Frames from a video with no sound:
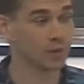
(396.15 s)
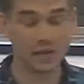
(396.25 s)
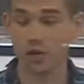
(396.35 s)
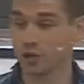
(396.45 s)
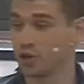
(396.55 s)
we'll
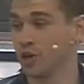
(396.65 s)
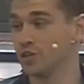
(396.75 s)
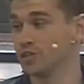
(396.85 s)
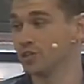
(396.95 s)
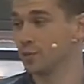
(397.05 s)
look
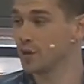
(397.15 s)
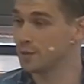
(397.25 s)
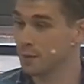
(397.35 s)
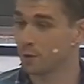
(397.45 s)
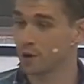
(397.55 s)
good, and we
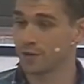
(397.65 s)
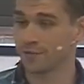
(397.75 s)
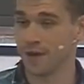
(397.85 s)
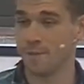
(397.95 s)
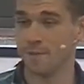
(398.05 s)
can be proud of
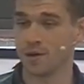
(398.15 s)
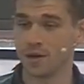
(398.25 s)
him.